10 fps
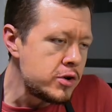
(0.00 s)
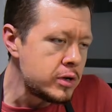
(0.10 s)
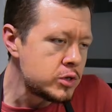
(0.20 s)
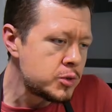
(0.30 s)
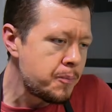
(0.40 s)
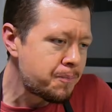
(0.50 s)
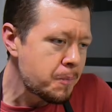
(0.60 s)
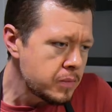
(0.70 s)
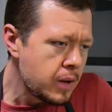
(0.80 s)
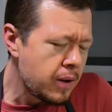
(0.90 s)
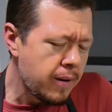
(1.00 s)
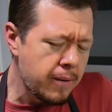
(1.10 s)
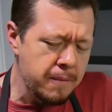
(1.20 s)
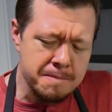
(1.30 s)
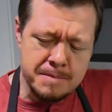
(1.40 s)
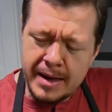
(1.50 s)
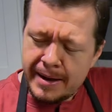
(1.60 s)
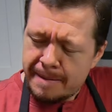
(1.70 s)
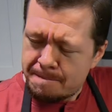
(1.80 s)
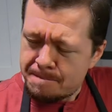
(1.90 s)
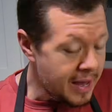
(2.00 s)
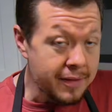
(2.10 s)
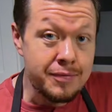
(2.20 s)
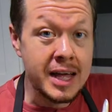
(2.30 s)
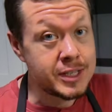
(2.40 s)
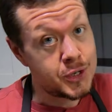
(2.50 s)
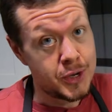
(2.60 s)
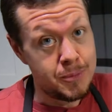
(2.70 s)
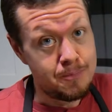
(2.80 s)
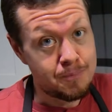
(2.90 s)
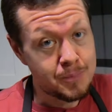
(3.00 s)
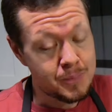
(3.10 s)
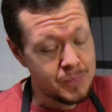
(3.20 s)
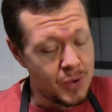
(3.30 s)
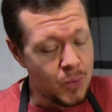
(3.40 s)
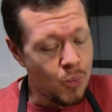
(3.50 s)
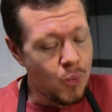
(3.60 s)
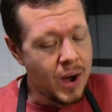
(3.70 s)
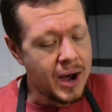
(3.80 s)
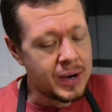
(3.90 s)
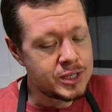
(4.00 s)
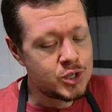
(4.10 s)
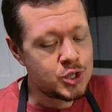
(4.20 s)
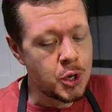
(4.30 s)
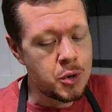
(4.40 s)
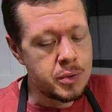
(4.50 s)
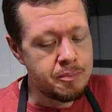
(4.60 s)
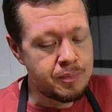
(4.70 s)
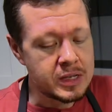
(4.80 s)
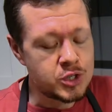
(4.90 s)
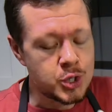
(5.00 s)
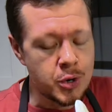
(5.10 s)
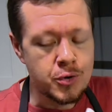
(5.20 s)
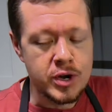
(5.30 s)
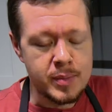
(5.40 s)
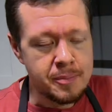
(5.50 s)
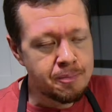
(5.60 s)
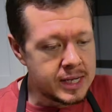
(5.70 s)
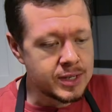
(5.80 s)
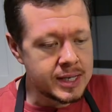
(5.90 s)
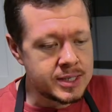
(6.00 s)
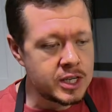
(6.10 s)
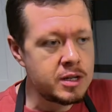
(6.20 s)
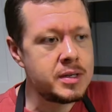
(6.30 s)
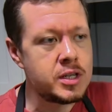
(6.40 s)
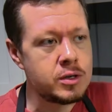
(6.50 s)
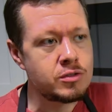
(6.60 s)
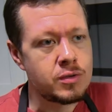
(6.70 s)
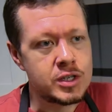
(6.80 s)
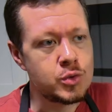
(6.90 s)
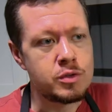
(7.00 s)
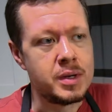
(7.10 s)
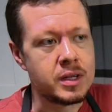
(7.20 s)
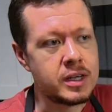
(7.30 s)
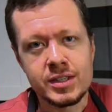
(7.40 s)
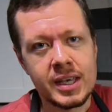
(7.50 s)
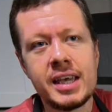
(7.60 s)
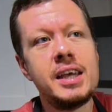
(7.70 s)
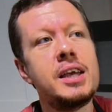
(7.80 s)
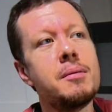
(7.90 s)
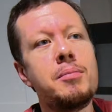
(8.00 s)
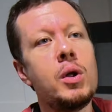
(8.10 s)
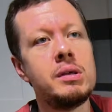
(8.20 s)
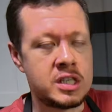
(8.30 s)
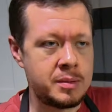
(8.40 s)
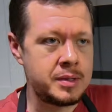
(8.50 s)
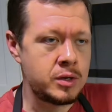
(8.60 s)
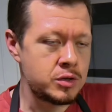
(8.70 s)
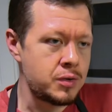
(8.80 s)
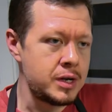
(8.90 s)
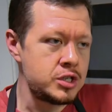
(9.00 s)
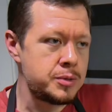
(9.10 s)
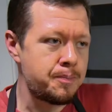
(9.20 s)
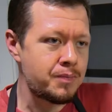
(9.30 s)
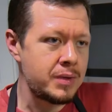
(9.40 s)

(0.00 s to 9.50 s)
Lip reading: goodness. Oh man, yeah, that's good. Wow, it's so creamy. It's like Cinnamon Toast Crunch with milk. It's like eating a bowl of Cinnamon Toast Crunch